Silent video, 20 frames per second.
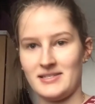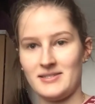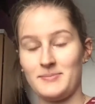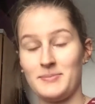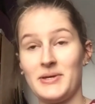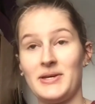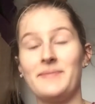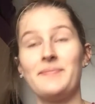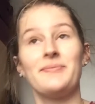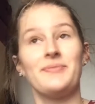
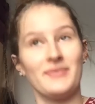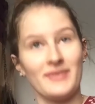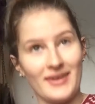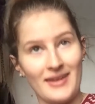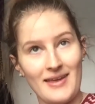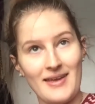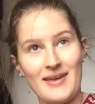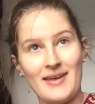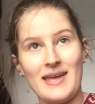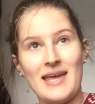but
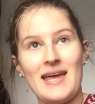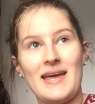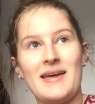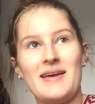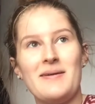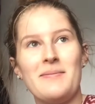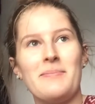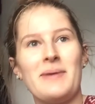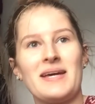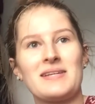
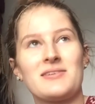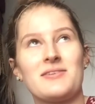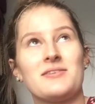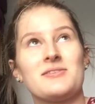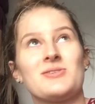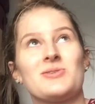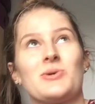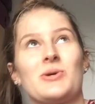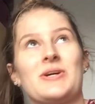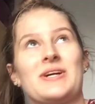back to the
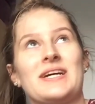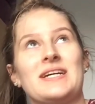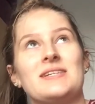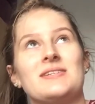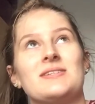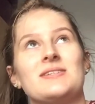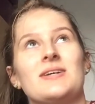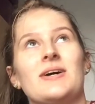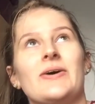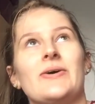story.
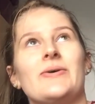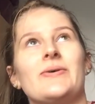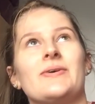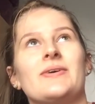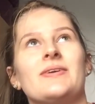So,